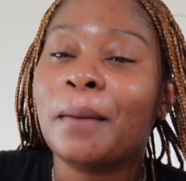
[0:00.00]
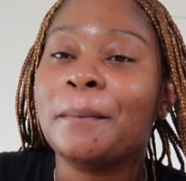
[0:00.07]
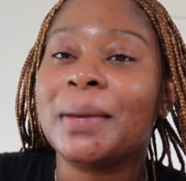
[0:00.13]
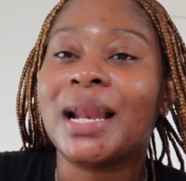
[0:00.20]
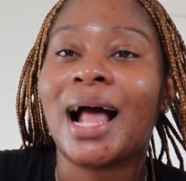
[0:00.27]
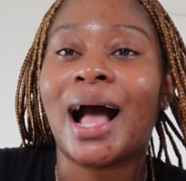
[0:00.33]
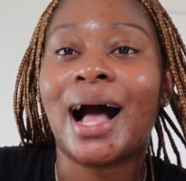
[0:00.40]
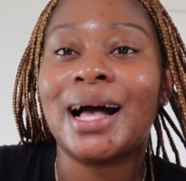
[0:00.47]

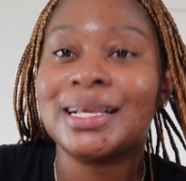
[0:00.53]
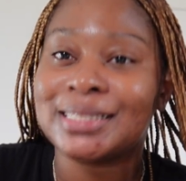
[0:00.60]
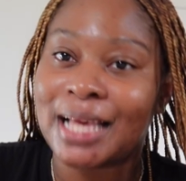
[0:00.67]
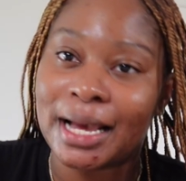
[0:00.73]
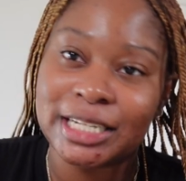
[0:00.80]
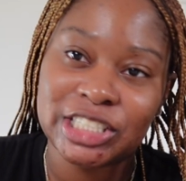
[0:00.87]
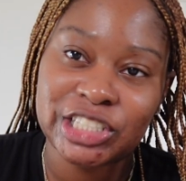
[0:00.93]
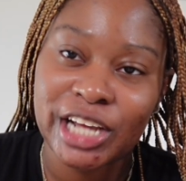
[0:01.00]
But as
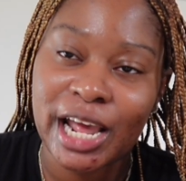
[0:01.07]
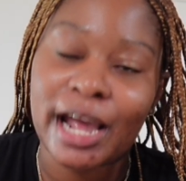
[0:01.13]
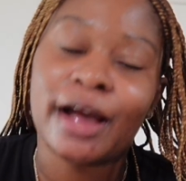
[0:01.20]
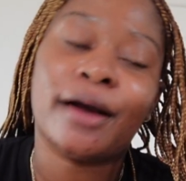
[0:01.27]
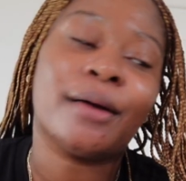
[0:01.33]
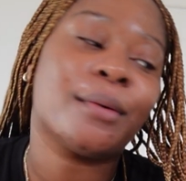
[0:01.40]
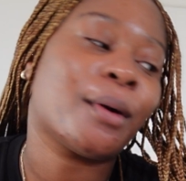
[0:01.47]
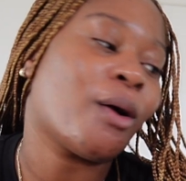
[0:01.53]
I
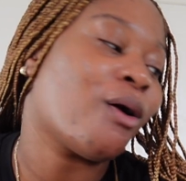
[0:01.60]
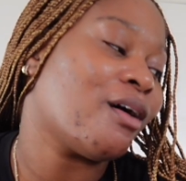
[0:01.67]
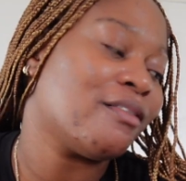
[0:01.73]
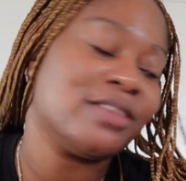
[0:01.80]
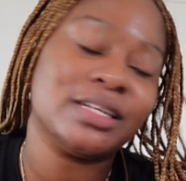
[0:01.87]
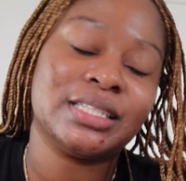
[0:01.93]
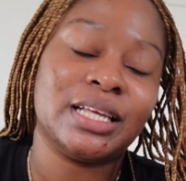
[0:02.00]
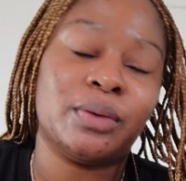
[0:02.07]
share,
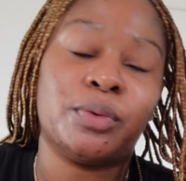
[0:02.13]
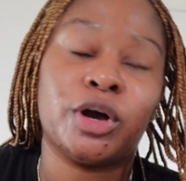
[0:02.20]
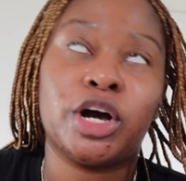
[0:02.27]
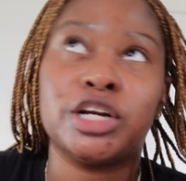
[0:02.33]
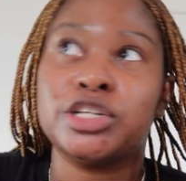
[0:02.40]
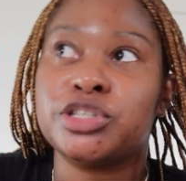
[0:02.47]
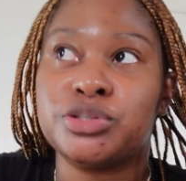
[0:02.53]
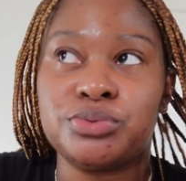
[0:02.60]
obviously we're
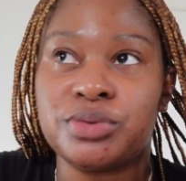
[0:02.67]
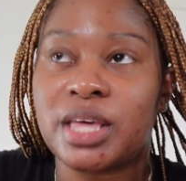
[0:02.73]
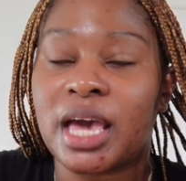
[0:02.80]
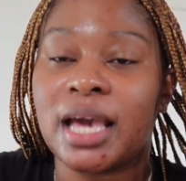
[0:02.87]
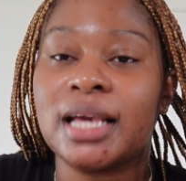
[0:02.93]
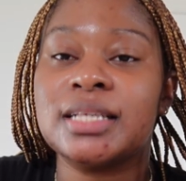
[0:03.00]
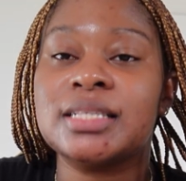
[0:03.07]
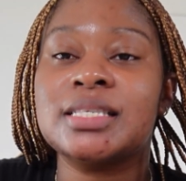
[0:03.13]
gonna do
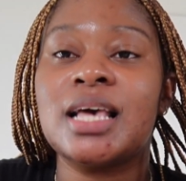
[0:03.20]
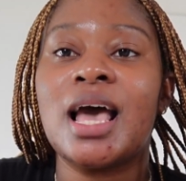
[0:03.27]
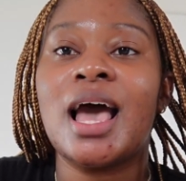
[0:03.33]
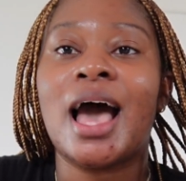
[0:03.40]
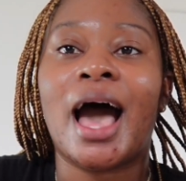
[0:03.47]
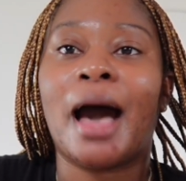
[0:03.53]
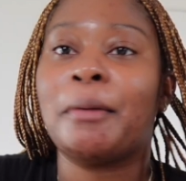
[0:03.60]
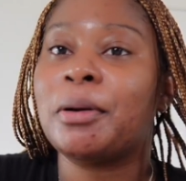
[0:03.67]
things.
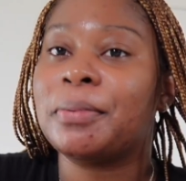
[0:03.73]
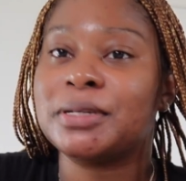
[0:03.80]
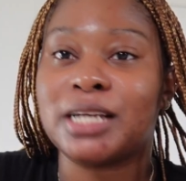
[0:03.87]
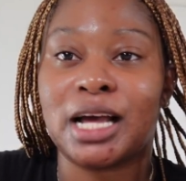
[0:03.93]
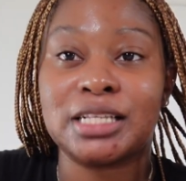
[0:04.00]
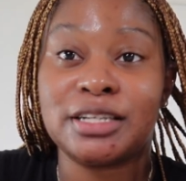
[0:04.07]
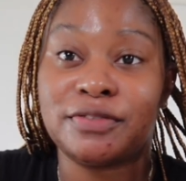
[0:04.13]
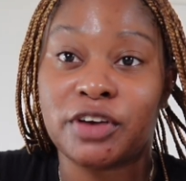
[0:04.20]
I'm a
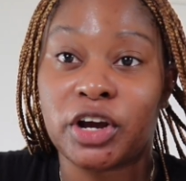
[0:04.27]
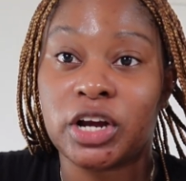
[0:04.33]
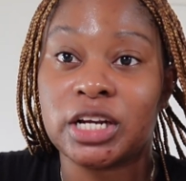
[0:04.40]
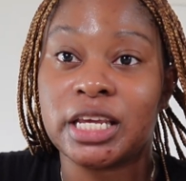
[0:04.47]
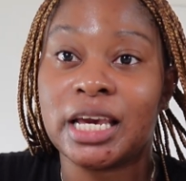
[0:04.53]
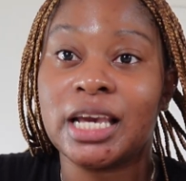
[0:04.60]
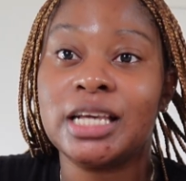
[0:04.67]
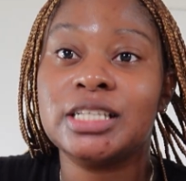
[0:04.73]
productive
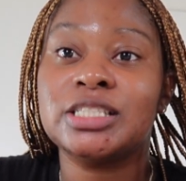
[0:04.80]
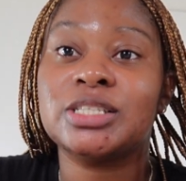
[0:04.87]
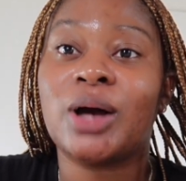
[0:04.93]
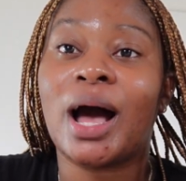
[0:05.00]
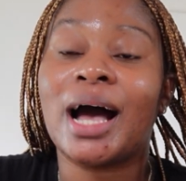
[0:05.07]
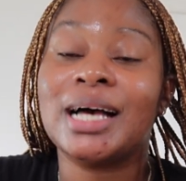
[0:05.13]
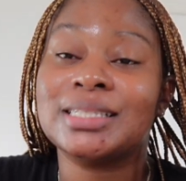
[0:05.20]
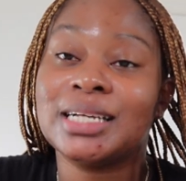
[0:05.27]
girly. So
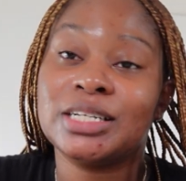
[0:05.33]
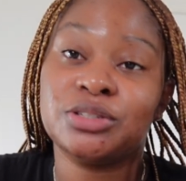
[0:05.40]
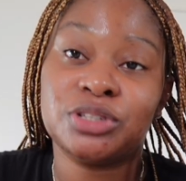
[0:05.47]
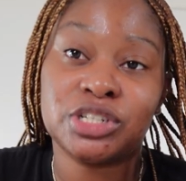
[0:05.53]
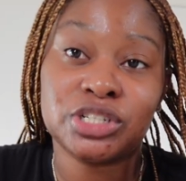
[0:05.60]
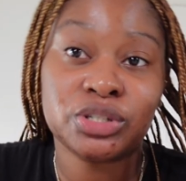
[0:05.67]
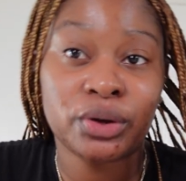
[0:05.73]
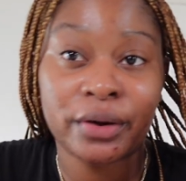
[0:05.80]
as I do
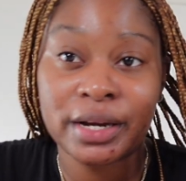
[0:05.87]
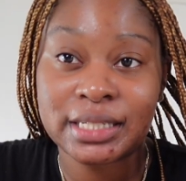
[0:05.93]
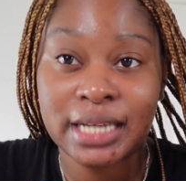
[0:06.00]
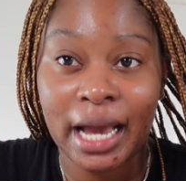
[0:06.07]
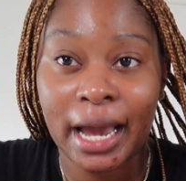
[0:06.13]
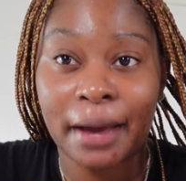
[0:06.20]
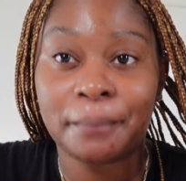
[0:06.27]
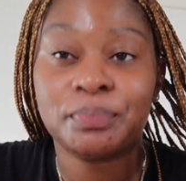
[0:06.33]
the story
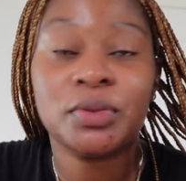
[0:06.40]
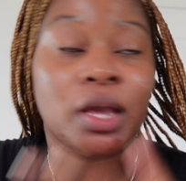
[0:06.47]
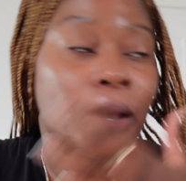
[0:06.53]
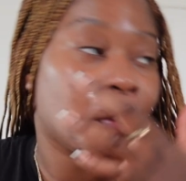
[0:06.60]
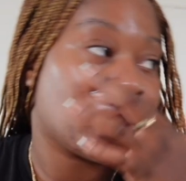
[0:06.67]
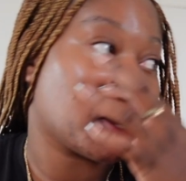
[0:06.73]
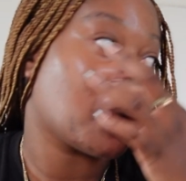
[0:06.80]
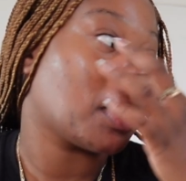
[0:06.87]
time,
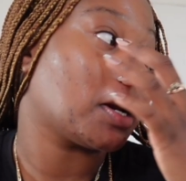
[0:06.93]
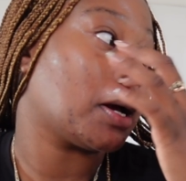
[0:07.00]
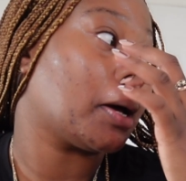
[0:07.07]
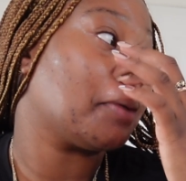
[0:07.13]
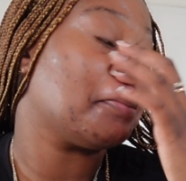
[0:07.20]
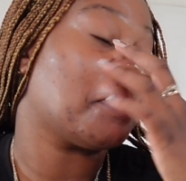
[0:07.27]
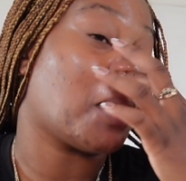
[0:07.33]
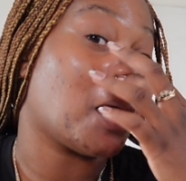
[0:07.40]
we're gonna
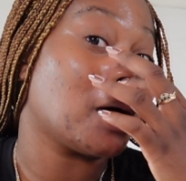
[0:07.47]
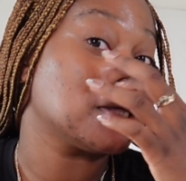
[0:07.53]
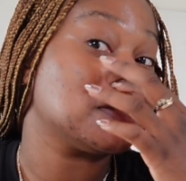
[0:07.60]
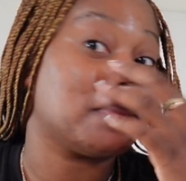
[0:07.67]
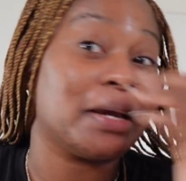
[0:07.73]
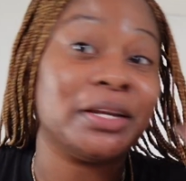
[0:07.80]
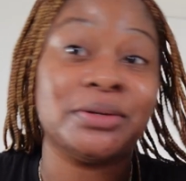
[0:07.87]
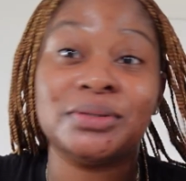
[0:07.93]
unbox
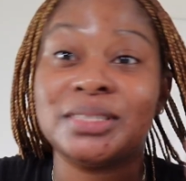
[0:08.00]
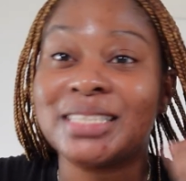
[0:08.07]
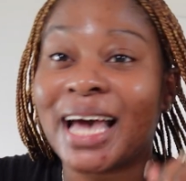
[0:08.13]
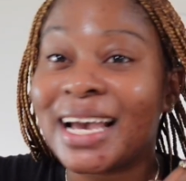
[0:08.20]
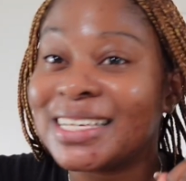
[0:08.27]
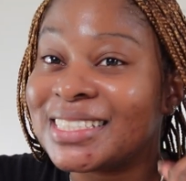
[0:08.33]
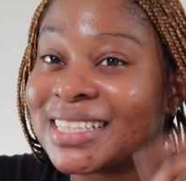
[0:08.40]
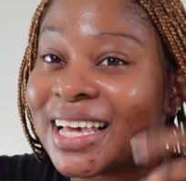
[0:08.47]
my new
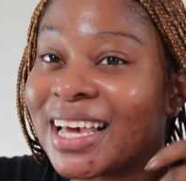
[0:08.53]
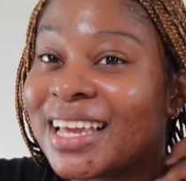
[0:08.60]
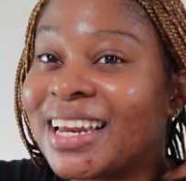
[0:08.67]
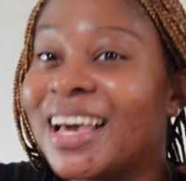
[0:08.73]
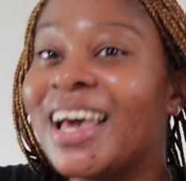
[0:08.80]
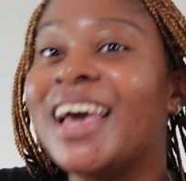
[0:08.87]
Dyson.